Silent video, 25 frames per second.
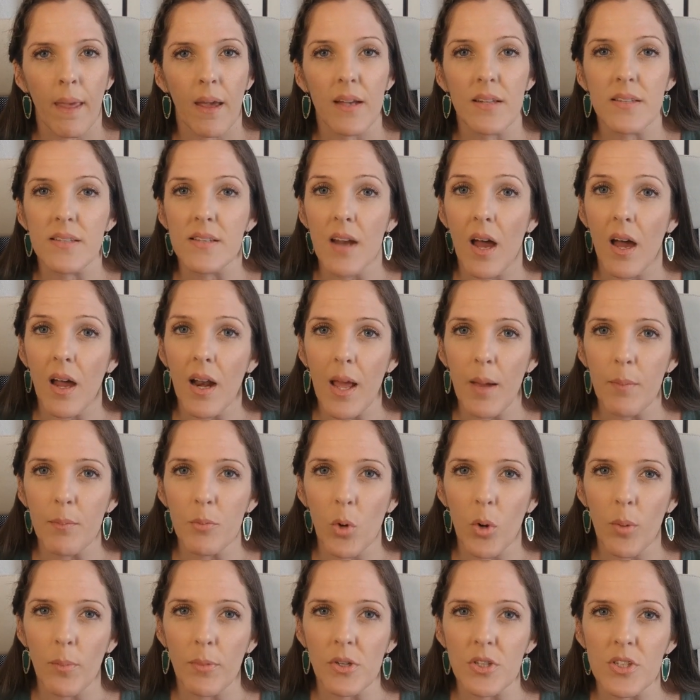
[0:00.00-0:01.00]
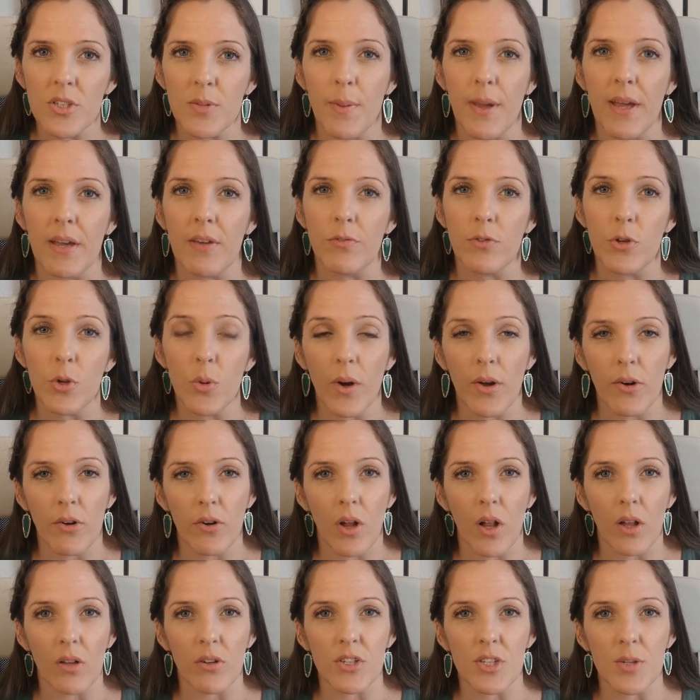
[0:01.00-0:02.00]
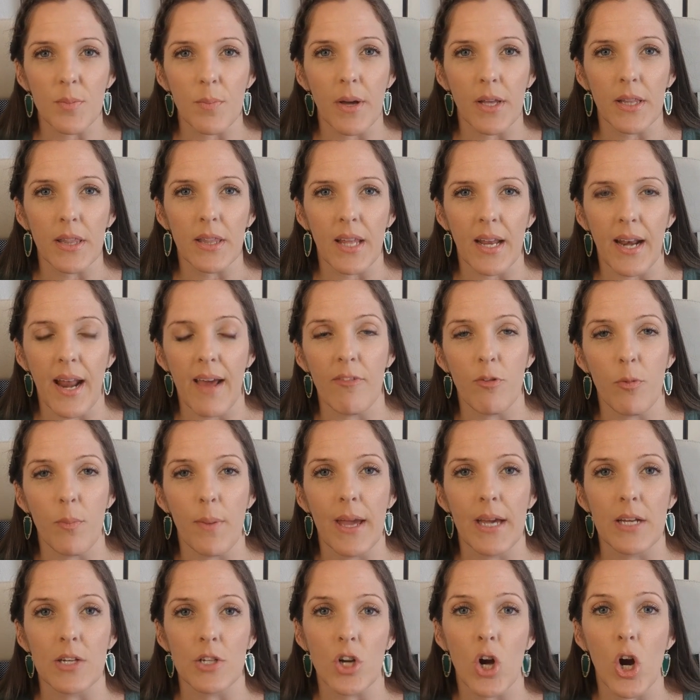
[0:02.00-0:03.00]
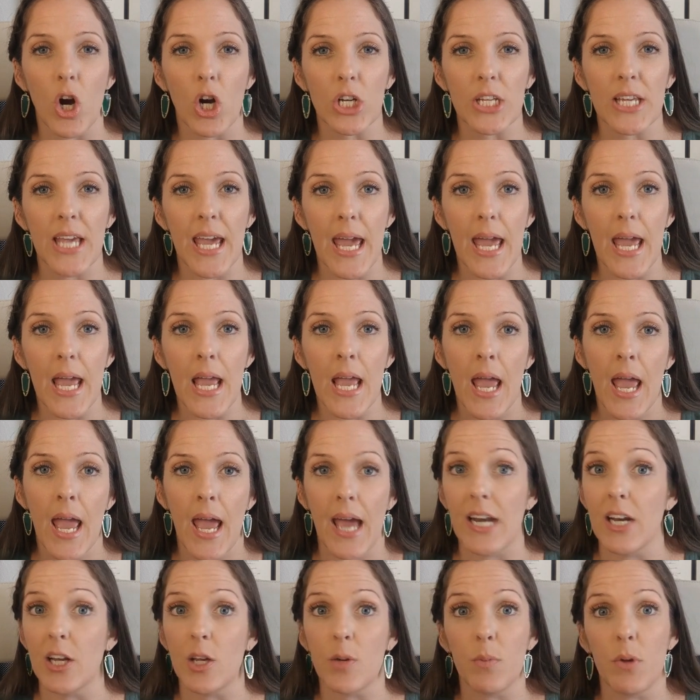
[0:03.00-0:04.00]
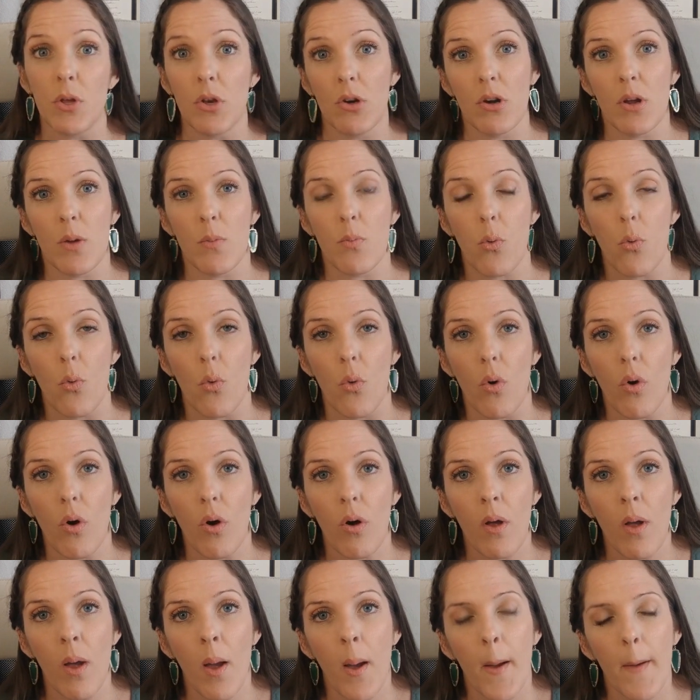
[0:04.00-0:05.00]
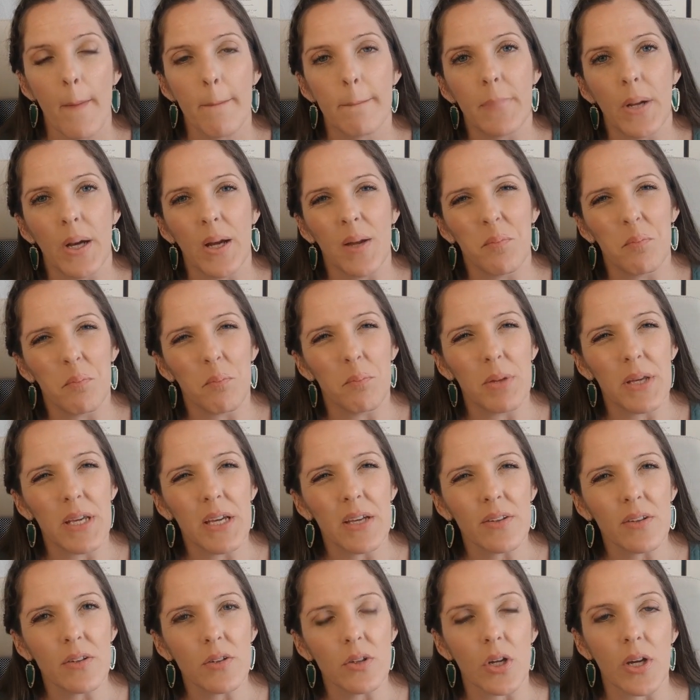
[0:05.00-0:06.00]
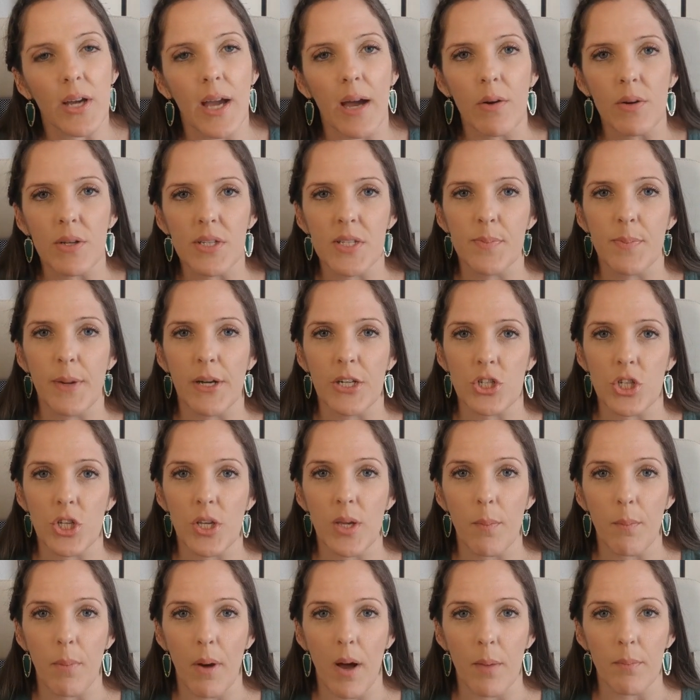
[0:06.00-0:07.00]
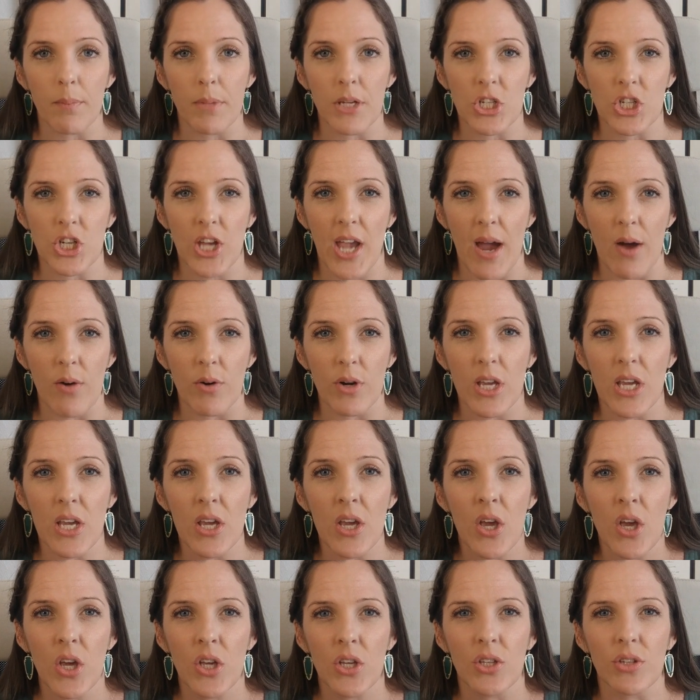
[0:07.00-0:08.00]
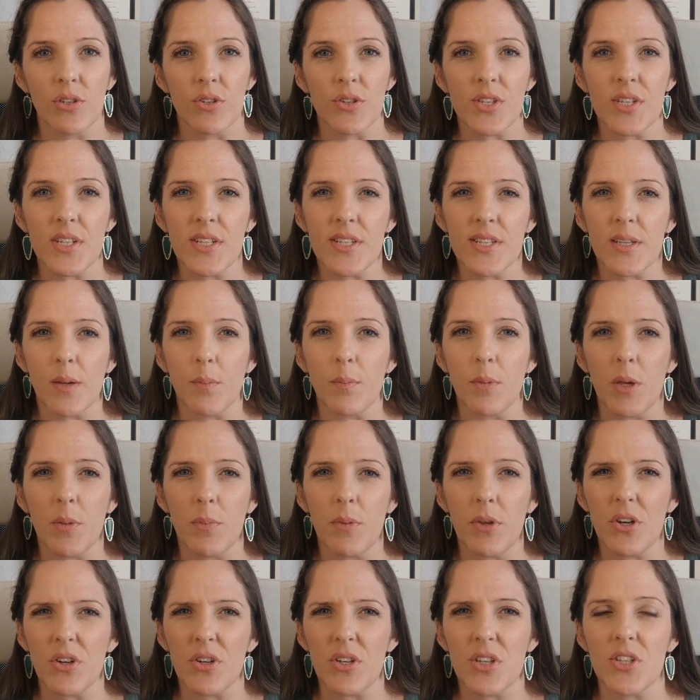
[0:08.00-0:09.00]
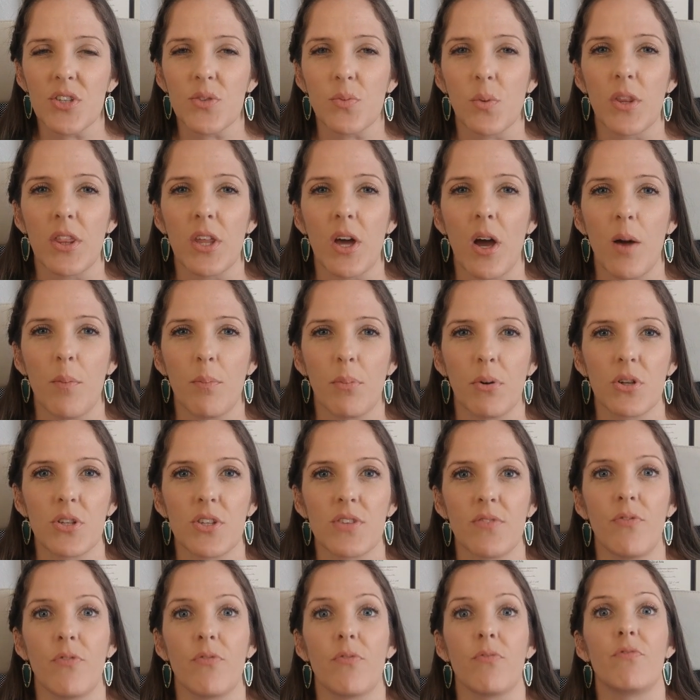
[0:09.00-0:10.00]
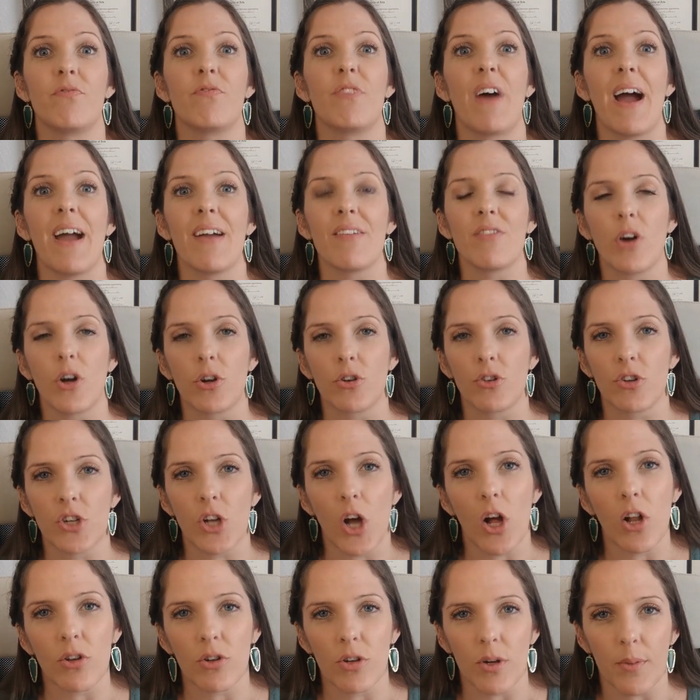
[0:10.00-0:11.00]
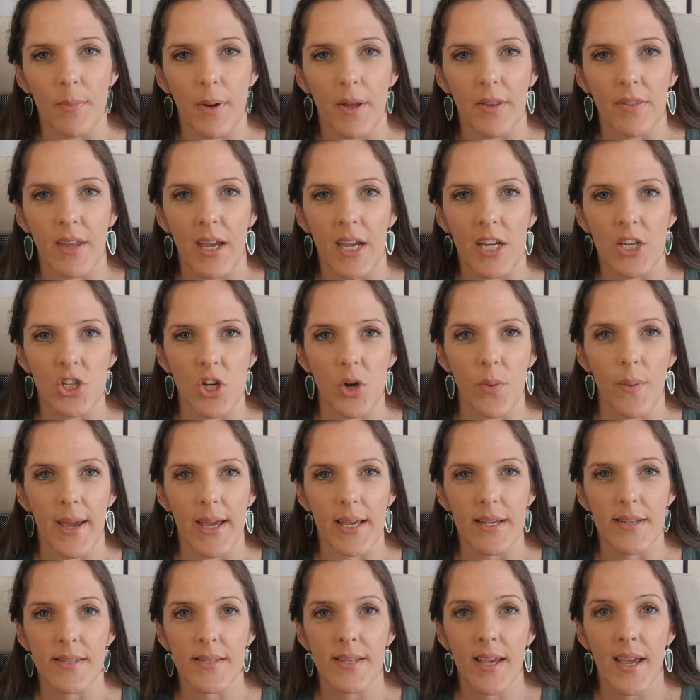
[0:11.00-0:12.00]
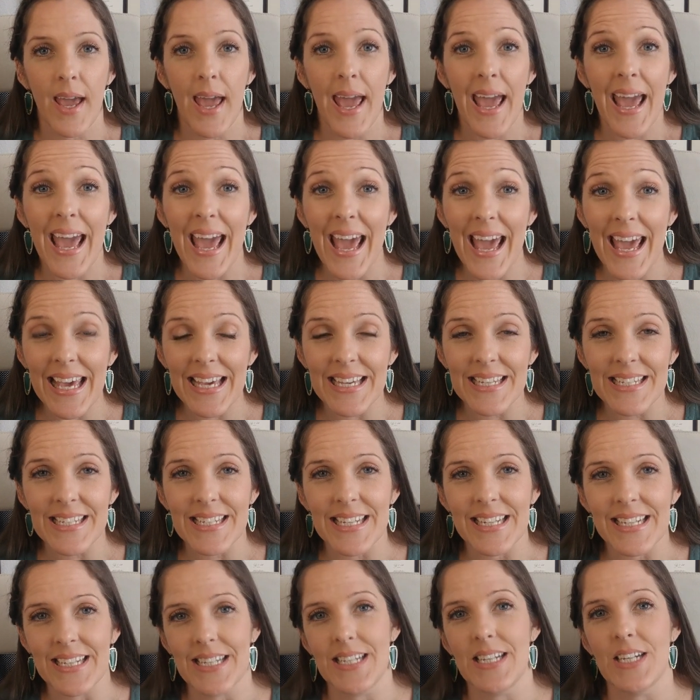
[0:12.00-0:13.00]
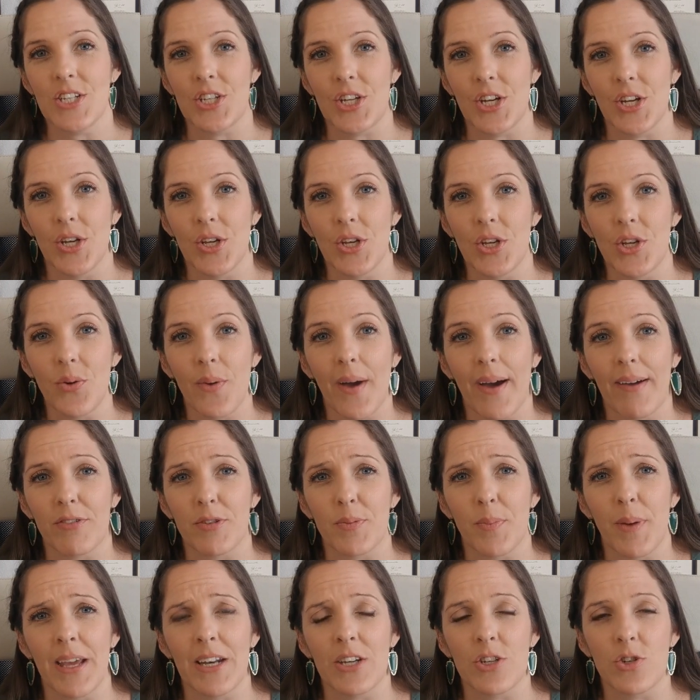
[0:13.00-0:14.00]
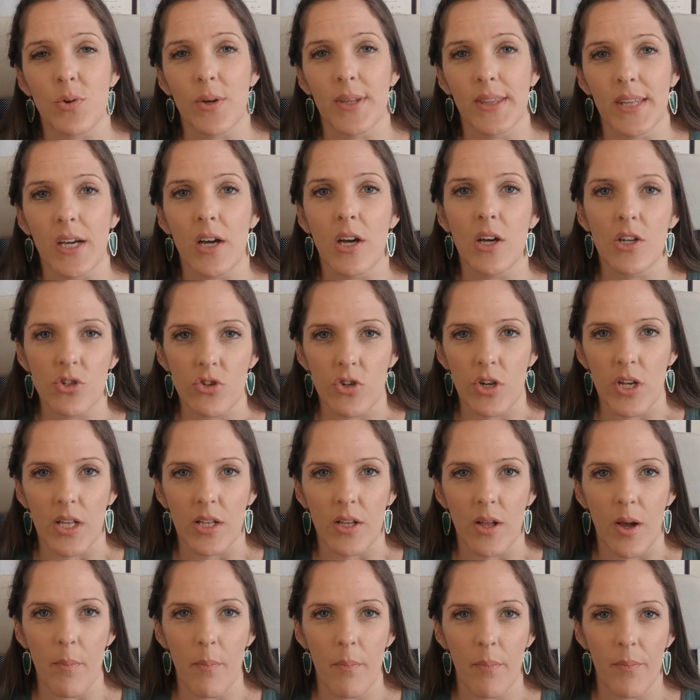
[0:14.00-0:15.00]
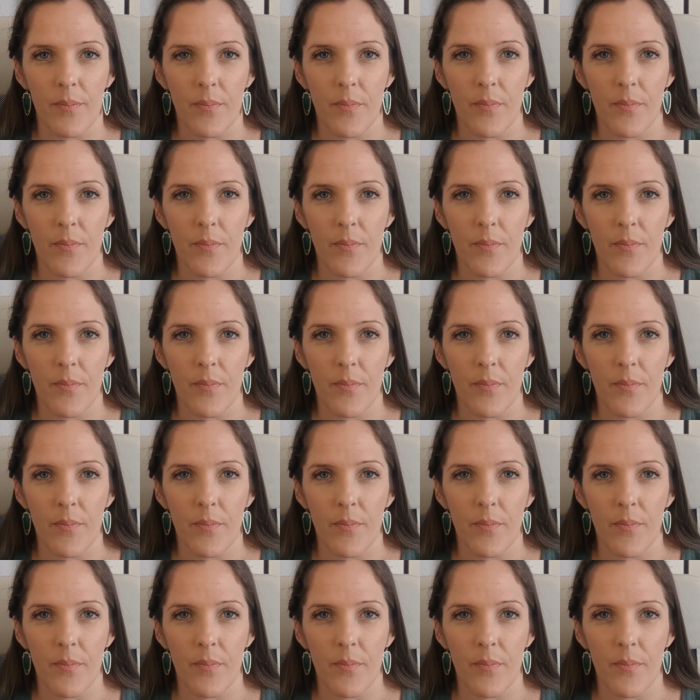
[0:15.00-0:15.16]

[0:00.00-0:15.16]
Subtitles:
It's not abnormal to pay a few $100s a month and have a manned guard gate and a community pool. But be on the lookout, especially in Palm Beach County, you'll see some communities with upwards of $500 a month HOAs. And in addition, you have to pay to join the country club.